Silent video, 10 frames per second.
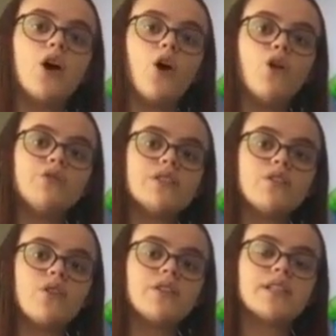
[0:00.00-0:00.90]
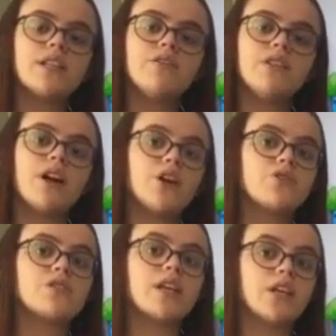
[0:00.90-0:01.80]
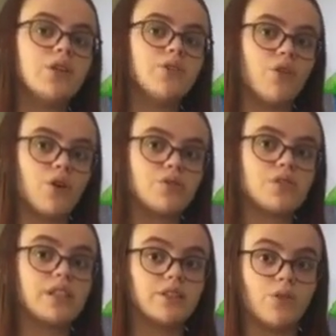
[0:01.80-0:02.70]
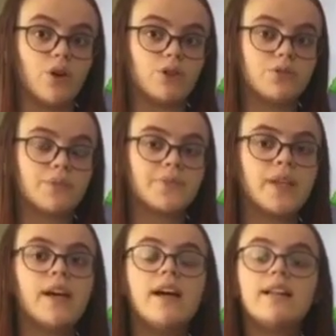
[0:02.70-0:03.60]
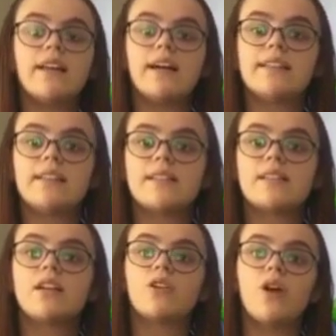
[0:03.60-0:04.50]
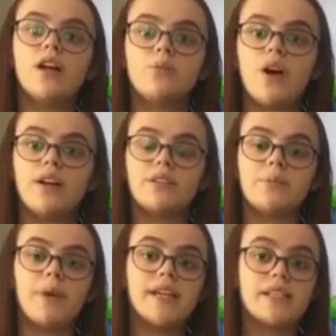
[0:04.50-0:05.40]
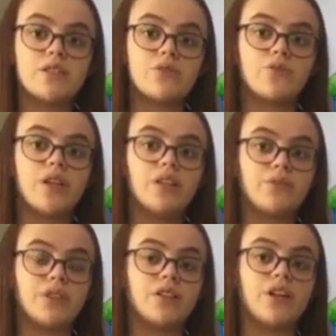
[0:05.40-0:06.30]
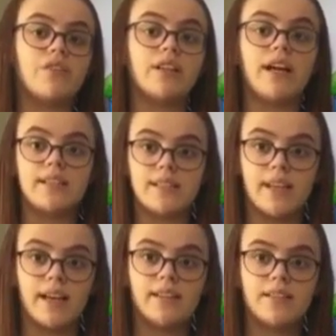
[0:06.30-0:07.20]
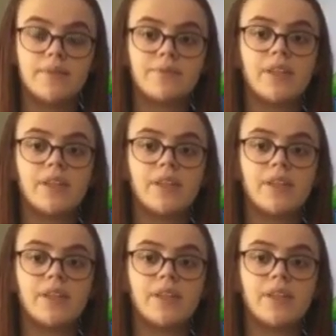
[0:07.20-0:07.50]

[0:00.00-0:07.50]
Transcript: Of the 37 largest aquifers in the world, that is, groundwater basins filled with gravel and sand,